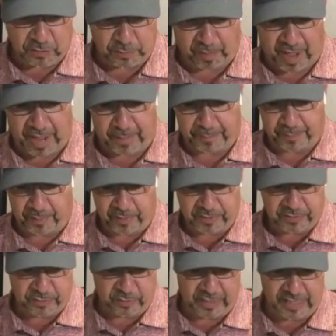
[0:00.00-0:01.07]
Brian
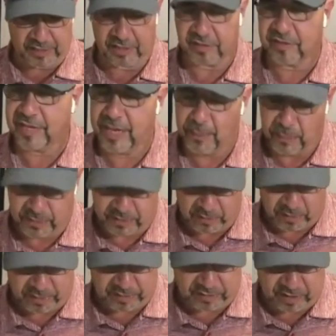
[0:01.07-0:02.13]
Burns, who led the team
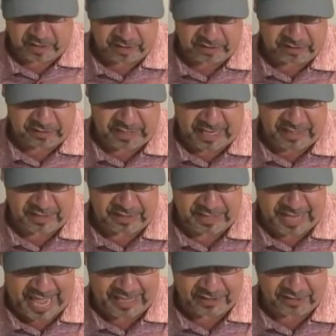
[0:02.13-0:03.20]
with 10
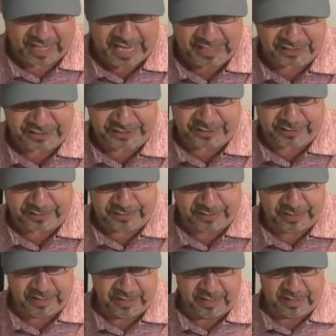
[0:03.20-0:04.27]
sacks last year.
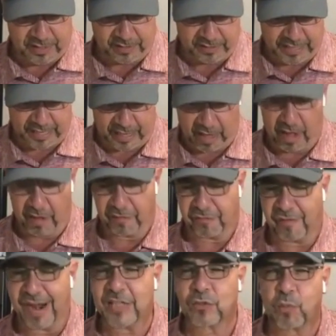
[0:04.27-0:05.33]

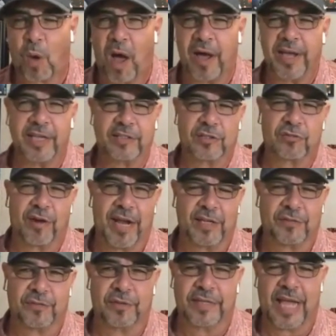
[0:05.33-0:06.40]
Francois, he's
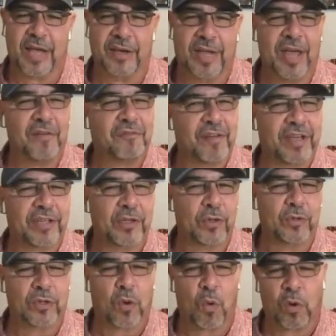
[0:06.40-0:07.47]
transferred down to
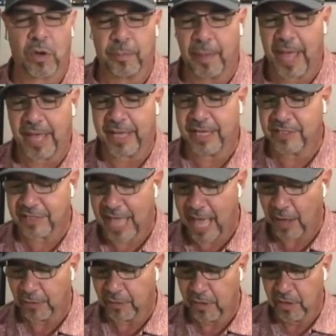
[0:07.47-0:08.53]
FAU, the quarterback. He's
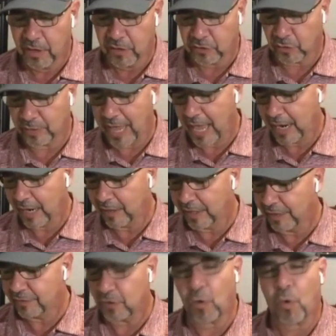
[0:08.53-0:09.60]
out. So now that
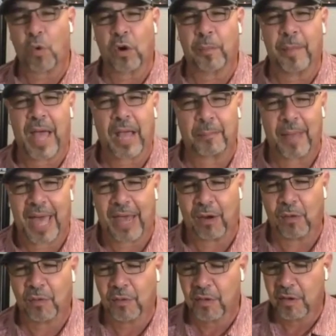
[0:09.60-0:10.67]
leaves a quarterback
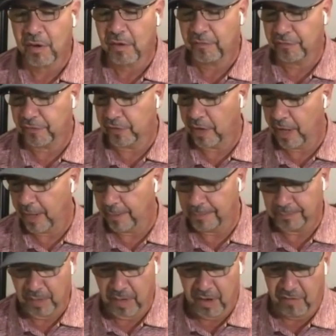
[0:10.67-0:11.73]
battle
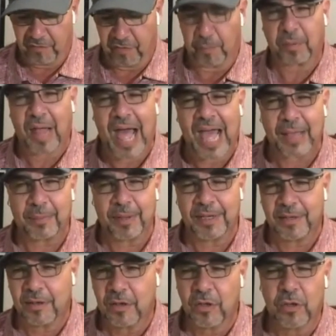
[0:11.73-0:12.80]
for
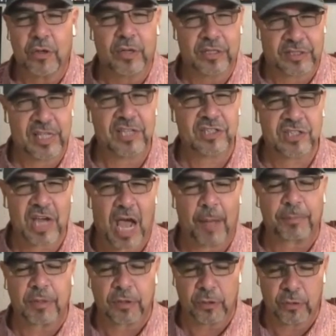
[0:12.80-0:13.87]
Blackman. It's his
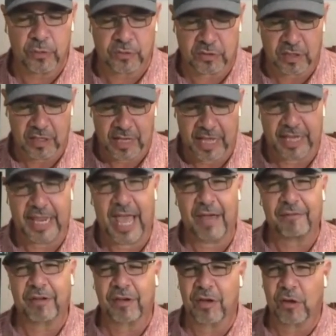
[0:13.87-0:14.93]
job to lose, and they
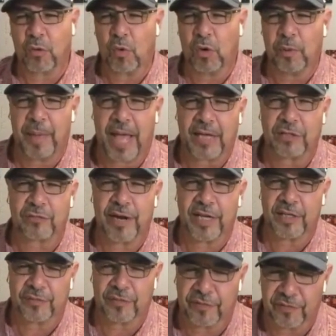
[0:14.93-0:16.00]
have a quarterback
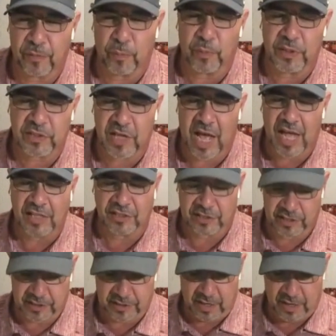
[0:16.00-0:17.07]
transferred from
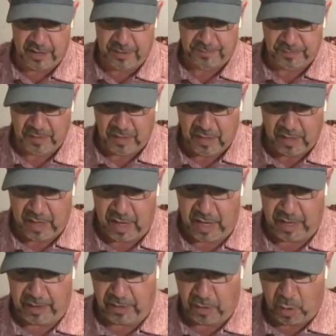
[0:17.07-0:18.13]
Wisconsin,
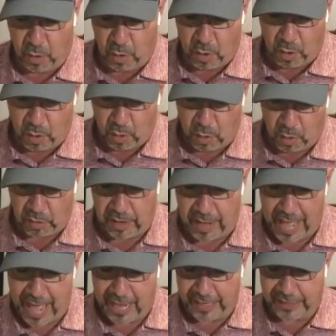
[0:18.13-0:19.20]
Alex
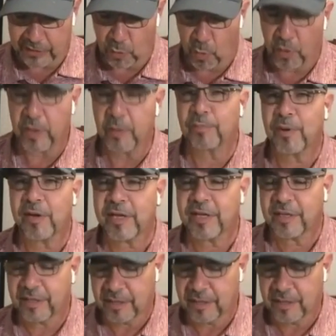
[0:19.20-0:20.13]
Hornibrook.